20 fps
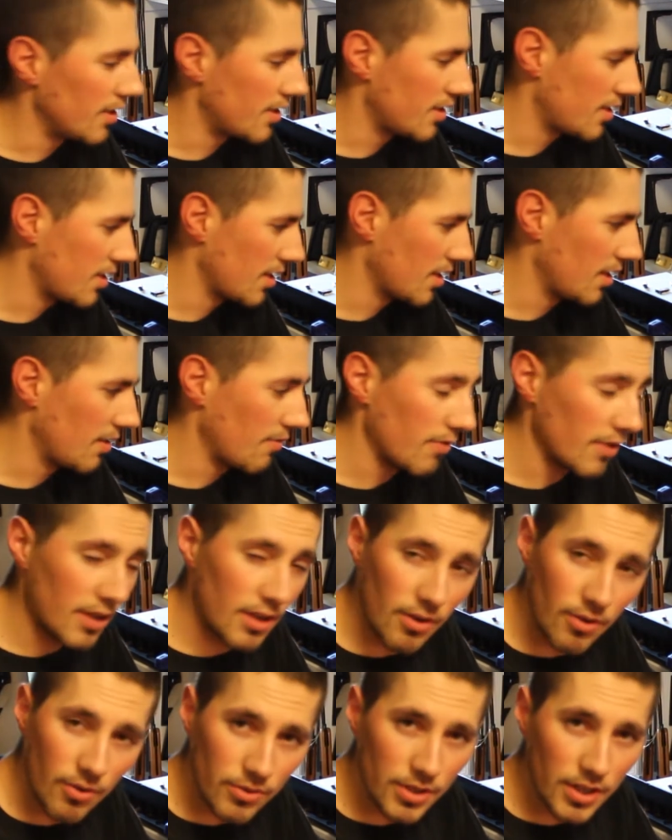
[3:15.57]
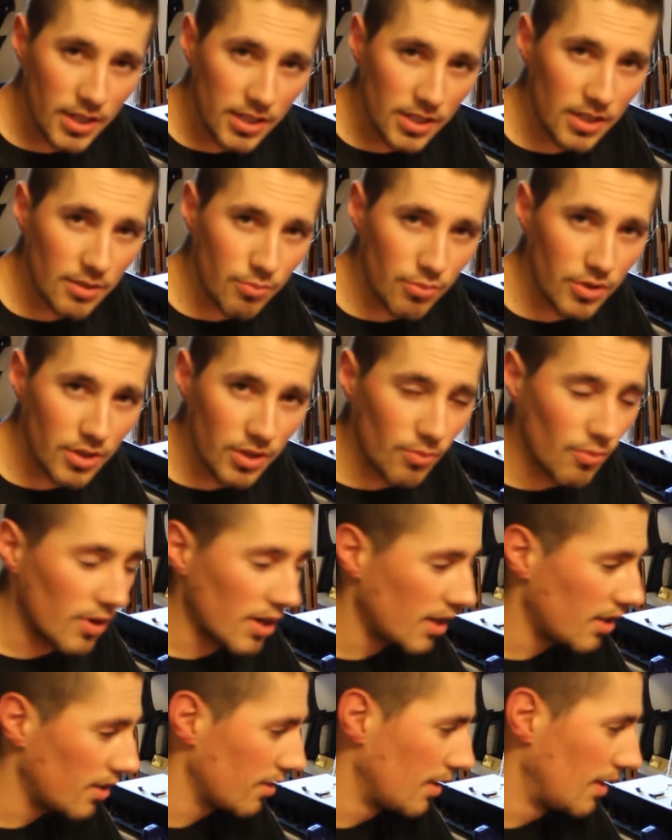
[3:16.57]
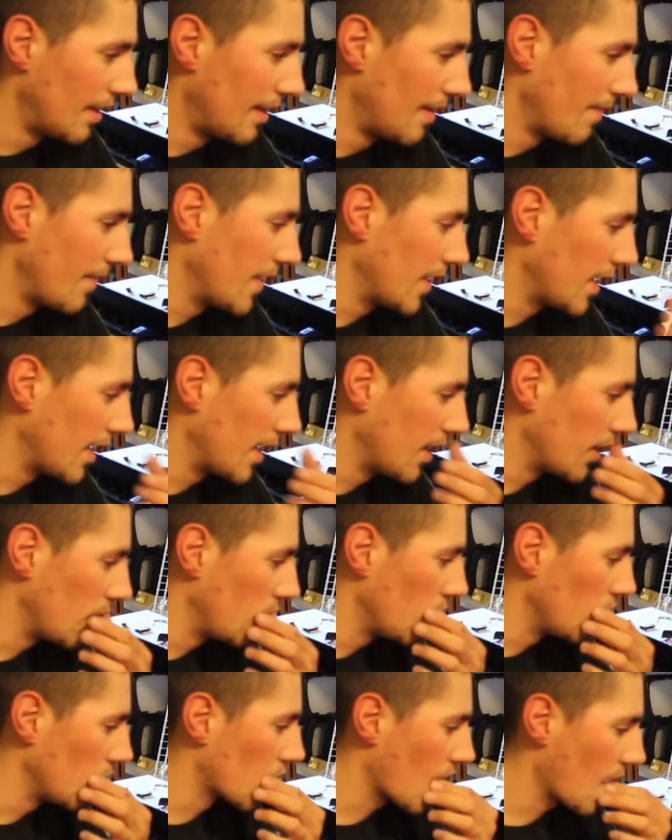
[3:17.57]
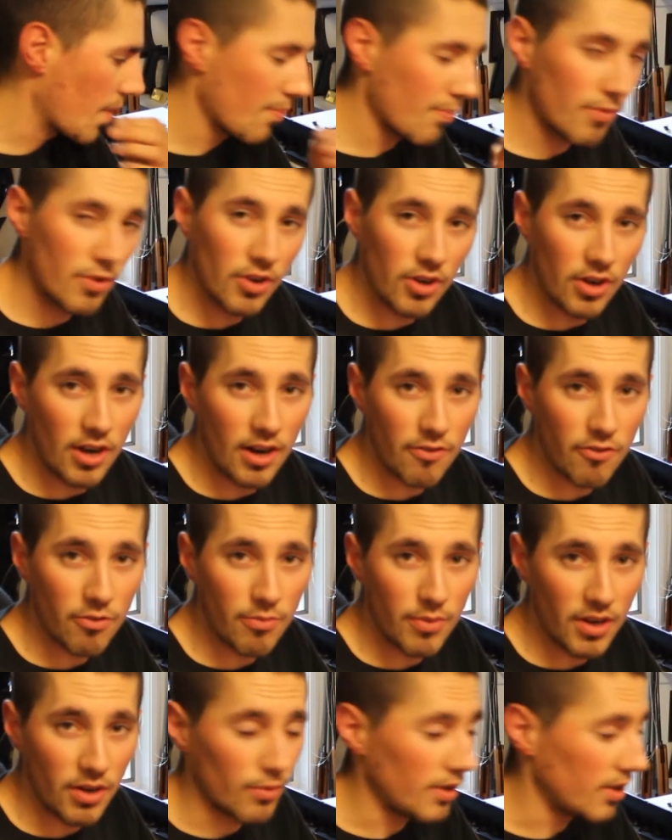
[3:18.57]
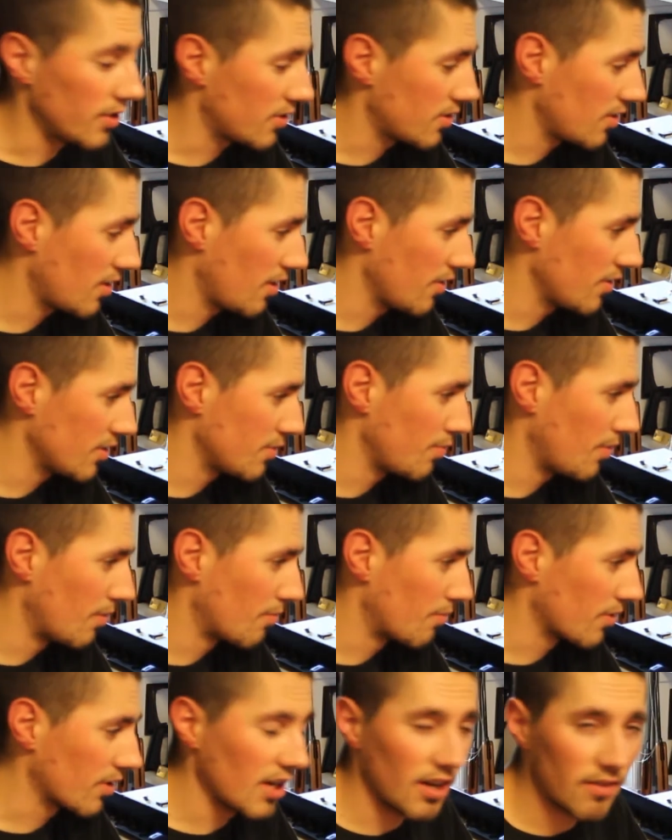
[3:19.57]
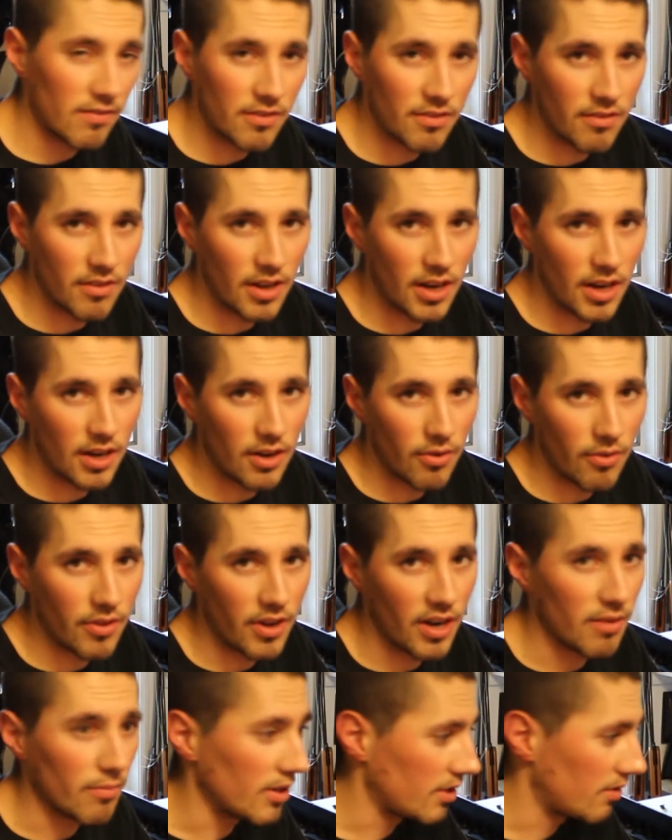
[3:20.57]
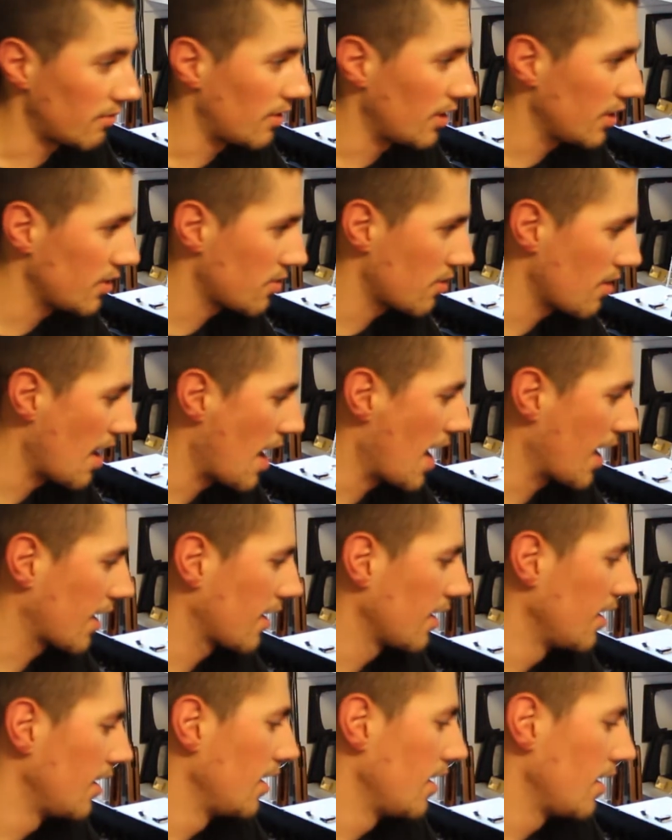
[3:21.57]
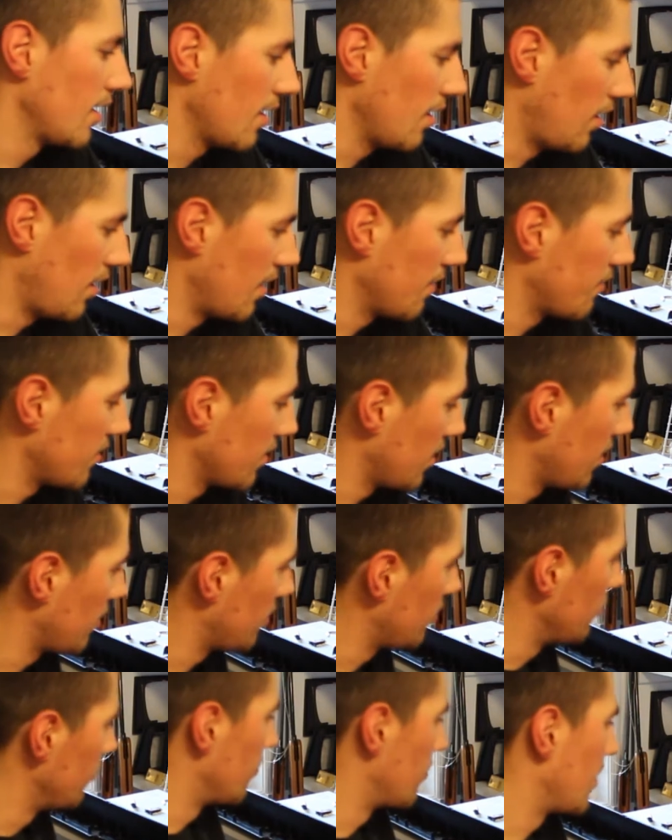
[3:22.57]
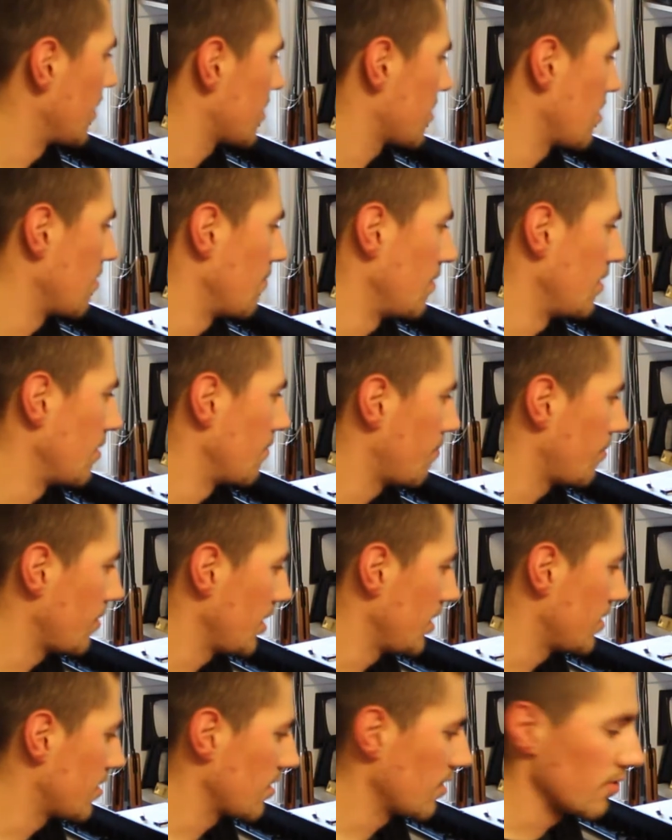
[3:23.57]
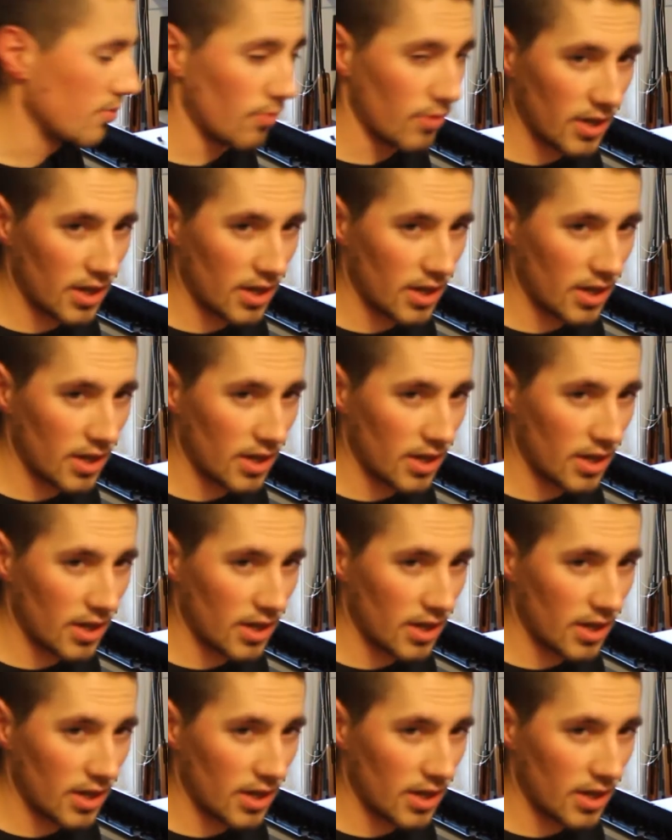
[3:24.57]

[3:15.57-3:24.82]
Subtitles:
But if it can hold on there pretty well and get a good grip, good enough for me to reinstall this bumper cover, then I know that I'm on the right track, and I'll have to glue the rest of them into place as